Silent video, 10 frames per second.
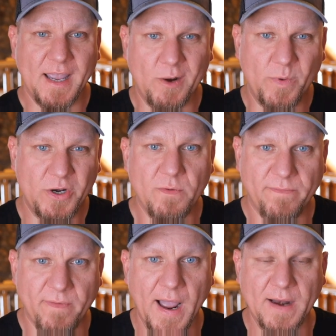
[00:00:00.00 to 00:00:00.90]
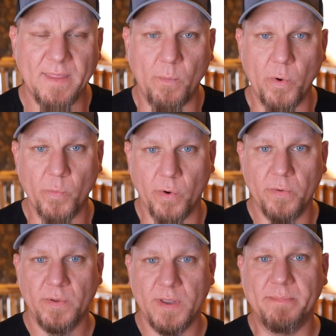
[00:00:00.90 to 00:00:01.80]
And we do find that when
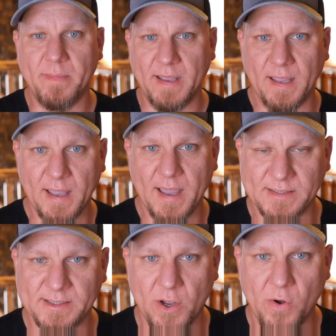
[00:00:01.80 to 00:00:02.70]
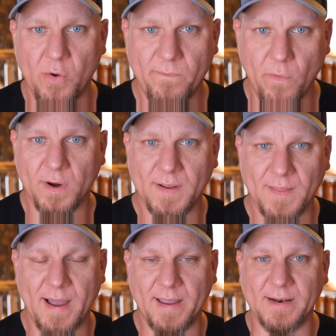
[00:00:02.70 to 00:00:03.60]
we're implementing SEO for
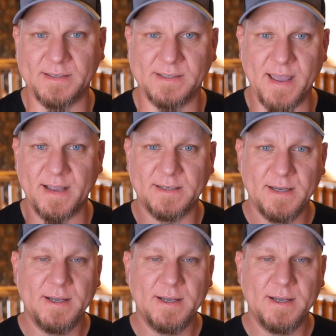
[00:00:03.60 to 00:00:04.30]
clients, that